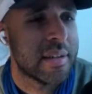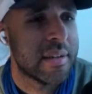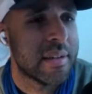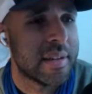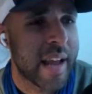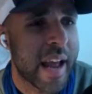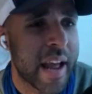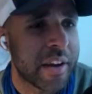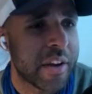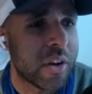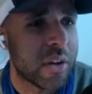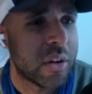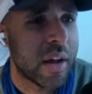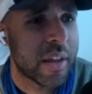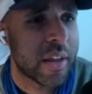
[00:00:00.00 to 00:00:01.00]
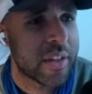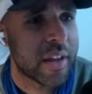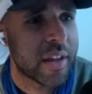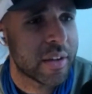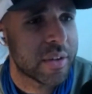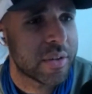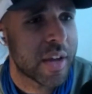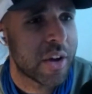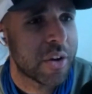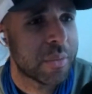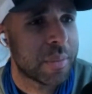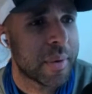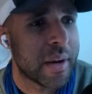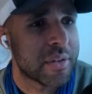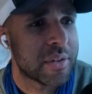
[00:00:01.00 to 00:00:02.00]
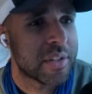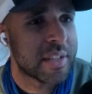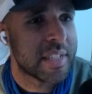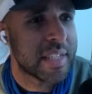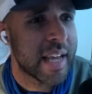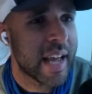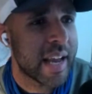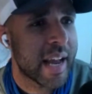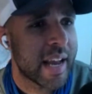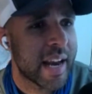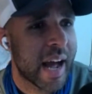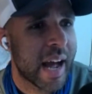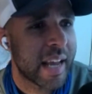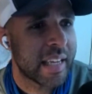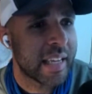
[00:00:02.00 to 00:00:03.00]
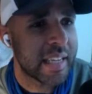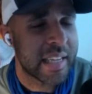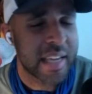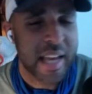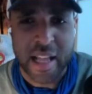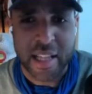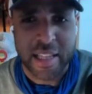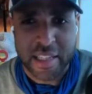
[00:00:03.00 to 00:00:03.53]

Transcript: Daniel, I think is how you pronounce it. Daniele.